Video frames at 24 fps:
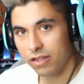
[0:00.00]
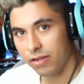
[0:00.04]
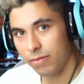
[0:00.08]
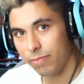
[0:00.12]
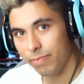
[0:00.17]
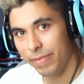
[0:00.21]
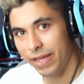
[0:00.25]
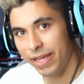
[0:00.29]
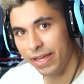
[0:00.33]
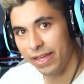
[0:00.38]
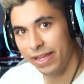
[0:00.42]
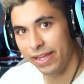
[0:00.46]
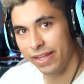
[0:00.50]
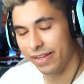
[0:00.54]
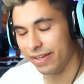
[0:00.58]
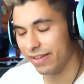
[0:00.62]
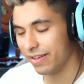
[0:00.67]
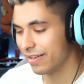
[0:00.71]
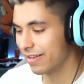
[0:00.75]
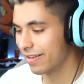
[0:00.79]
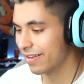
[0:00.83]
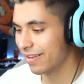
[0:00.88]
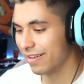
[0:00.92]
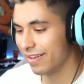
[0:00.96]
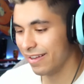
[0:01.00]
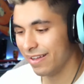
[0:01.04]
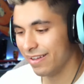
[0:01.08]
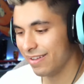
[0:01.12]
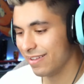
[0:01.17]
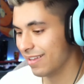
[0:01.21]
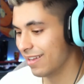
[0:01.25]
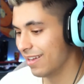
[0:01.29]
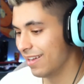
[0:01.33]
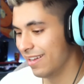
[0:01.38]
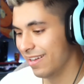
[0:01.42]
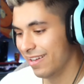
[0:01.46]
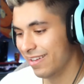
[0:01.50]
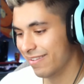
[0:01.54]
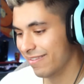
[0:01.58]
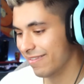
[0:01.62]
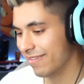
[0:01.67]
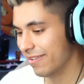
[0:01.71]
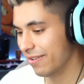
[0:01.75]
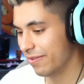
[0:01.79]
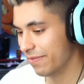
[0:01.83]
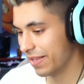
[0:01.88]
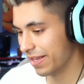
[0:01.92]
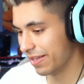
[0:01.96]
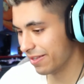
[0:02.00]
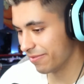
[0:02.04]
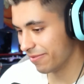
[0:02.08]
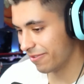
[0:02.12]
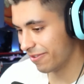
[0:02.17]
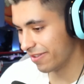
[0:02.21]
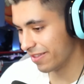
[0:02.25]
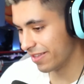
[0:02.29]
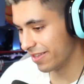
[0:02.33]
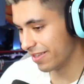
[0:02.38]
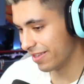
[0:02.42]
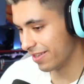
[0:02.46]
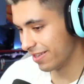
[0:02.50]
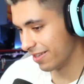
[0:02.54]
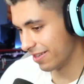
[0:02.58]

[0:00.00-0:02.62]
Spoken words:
Man, I don't know if that's worth it.